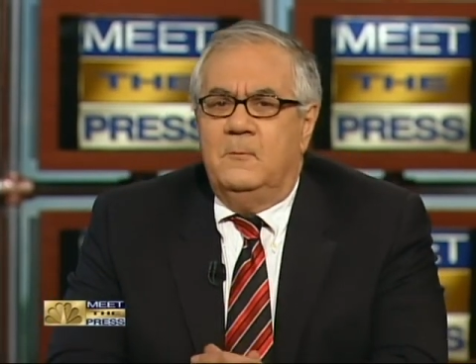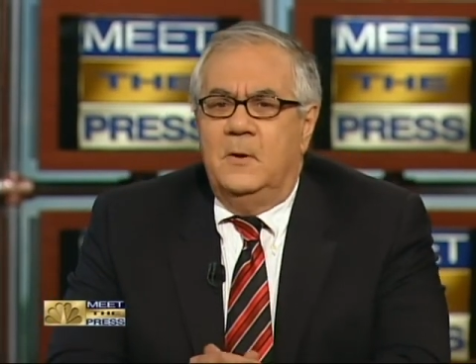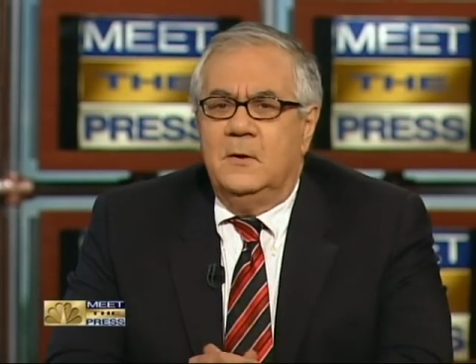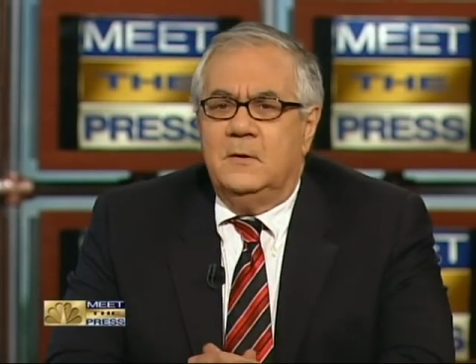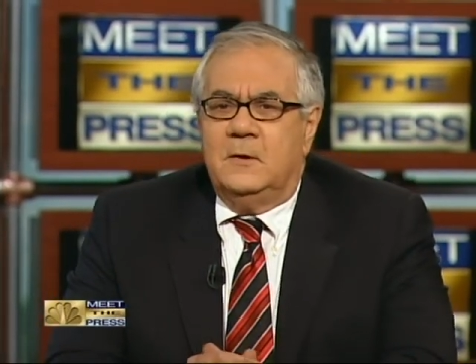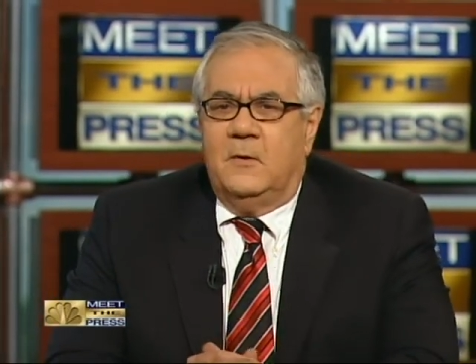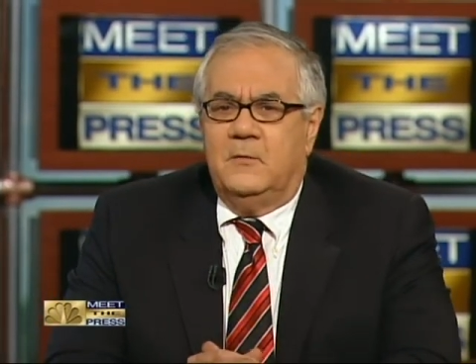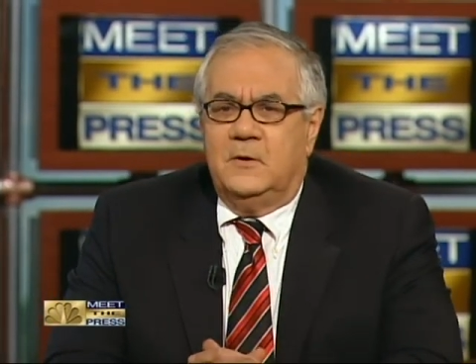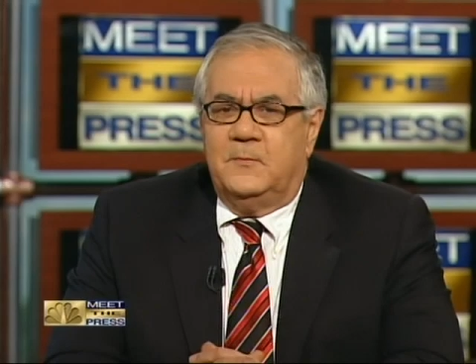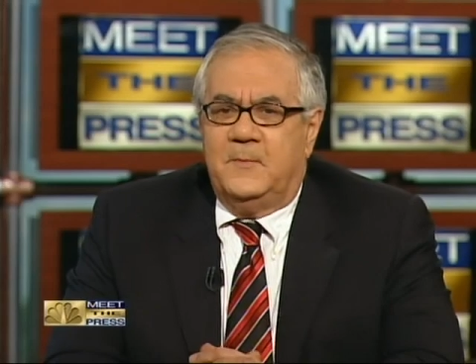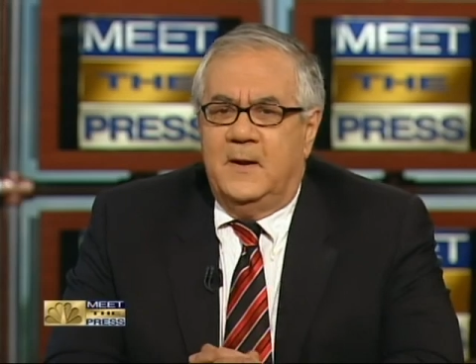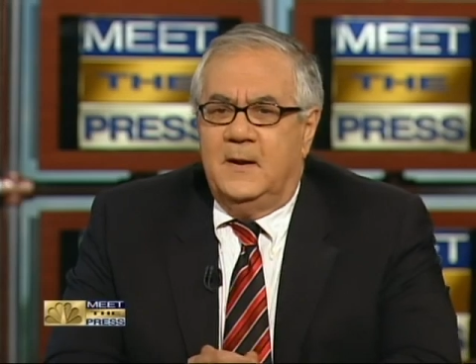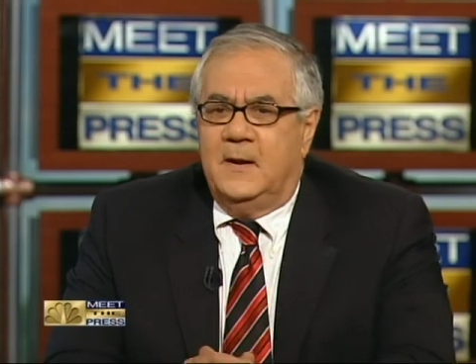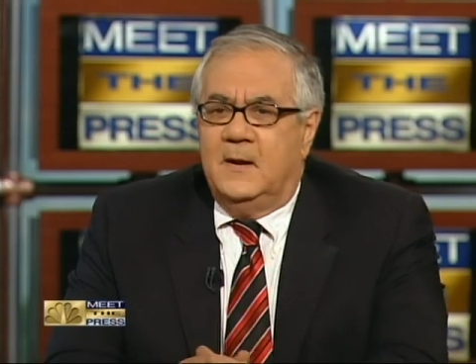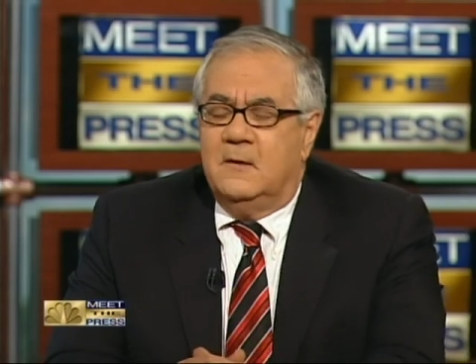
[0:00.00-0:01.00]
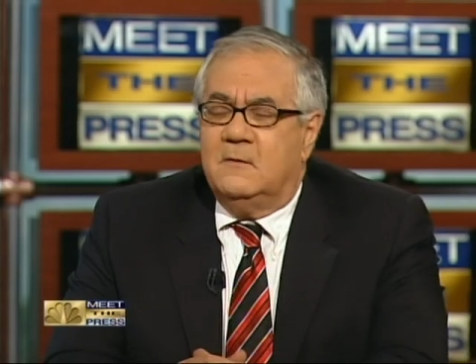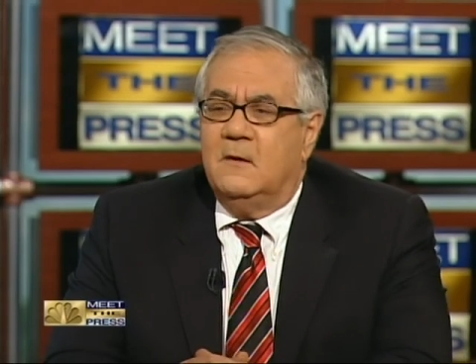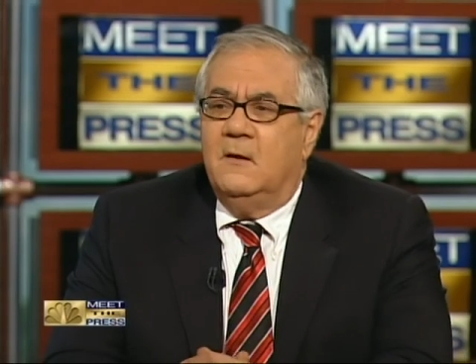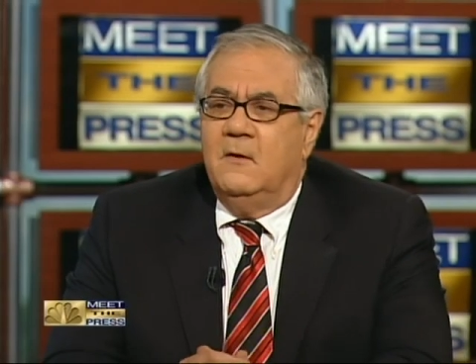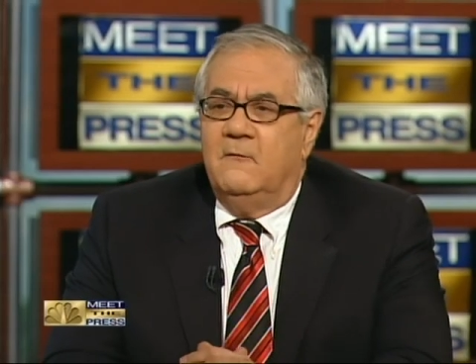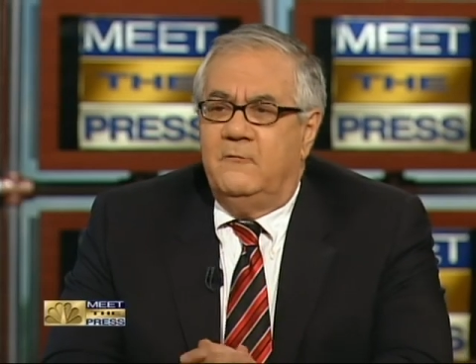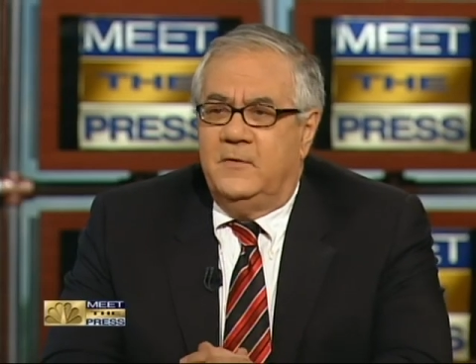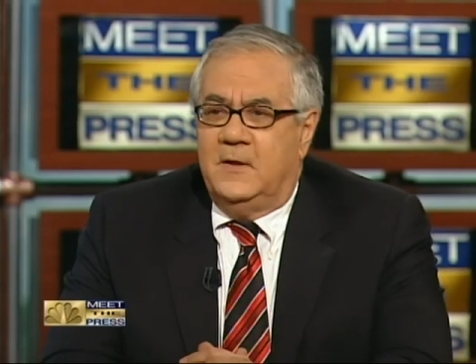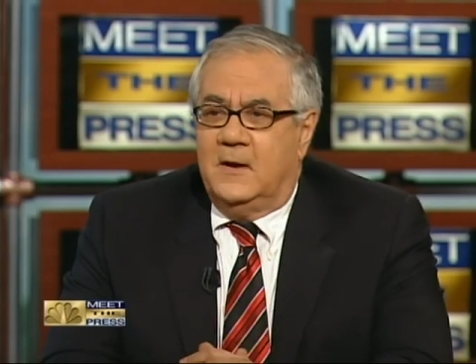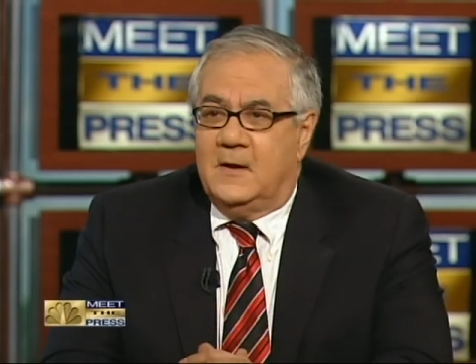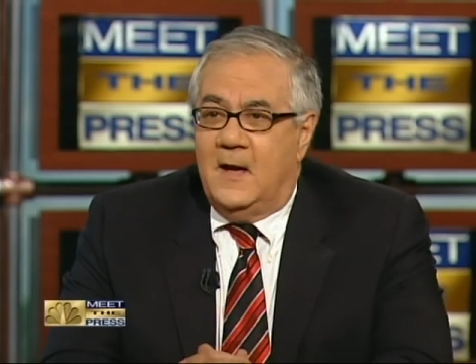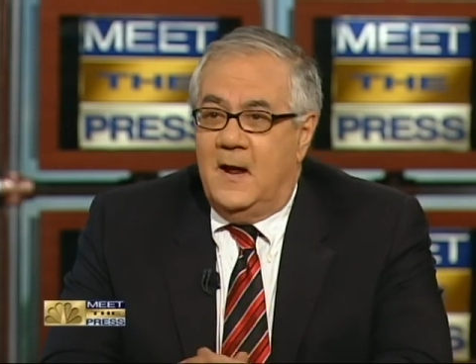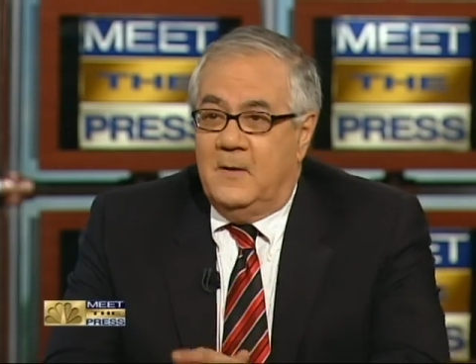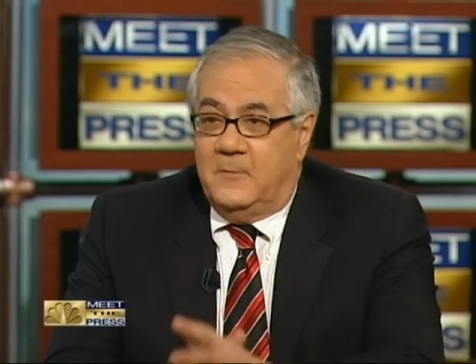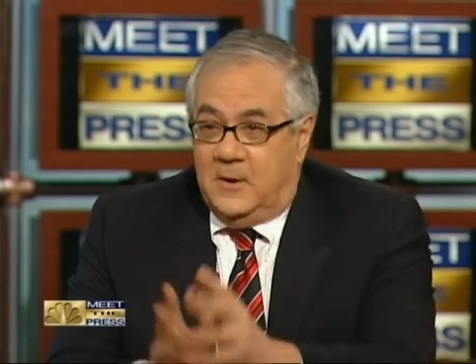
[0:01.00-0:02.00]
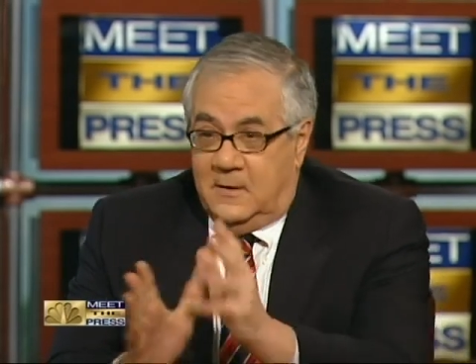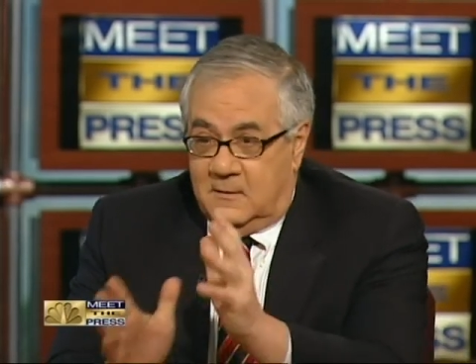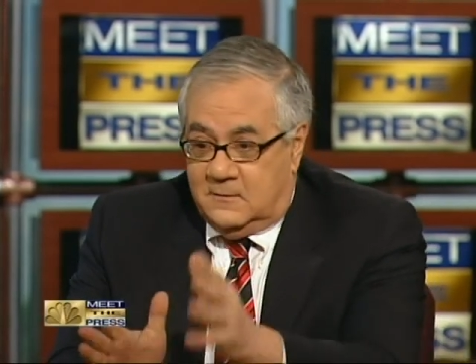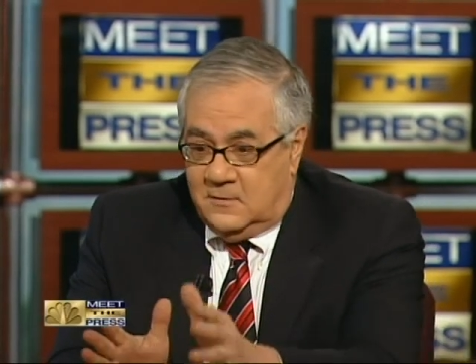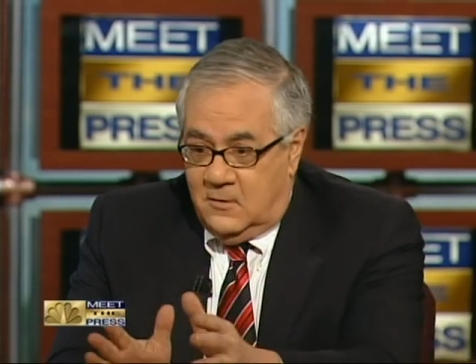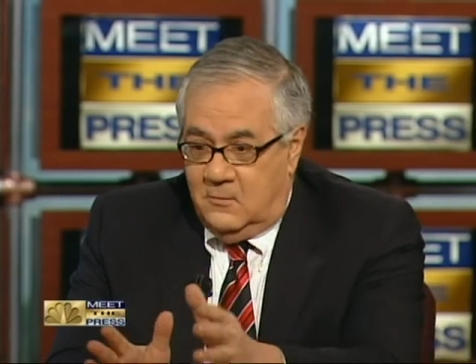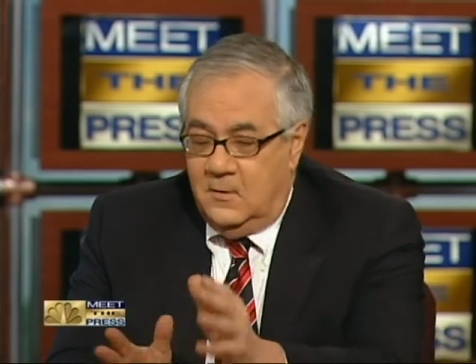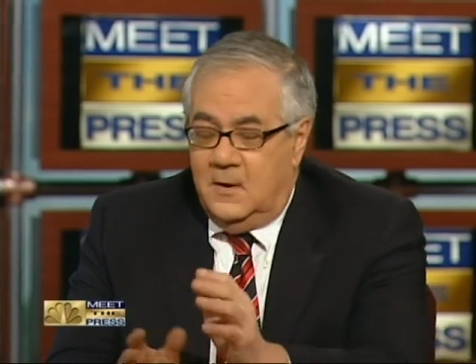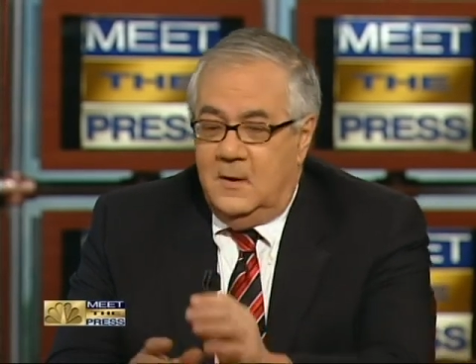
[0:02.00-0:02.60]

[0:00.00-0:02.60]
military spending is for the economy. So